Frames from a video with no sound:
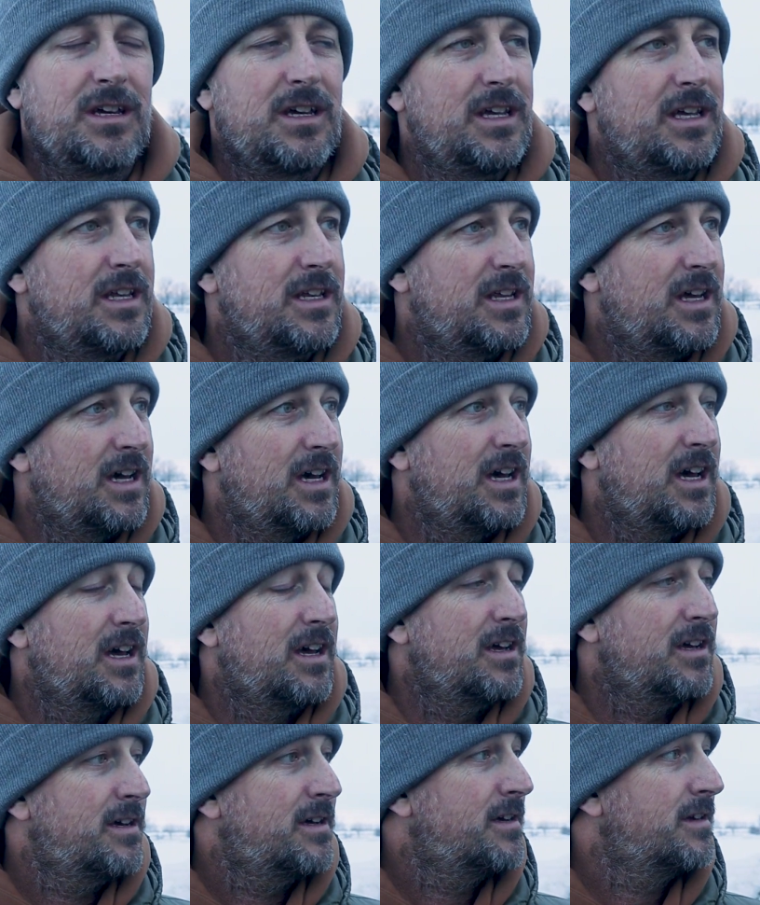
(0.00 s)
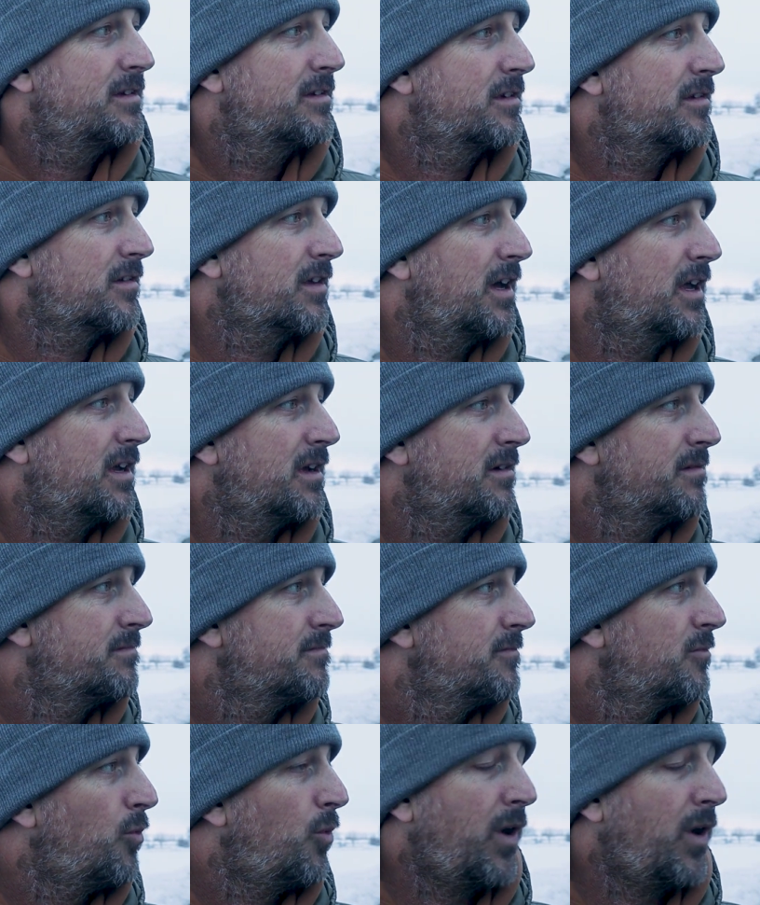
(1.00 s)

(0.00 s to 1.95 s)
and just kind of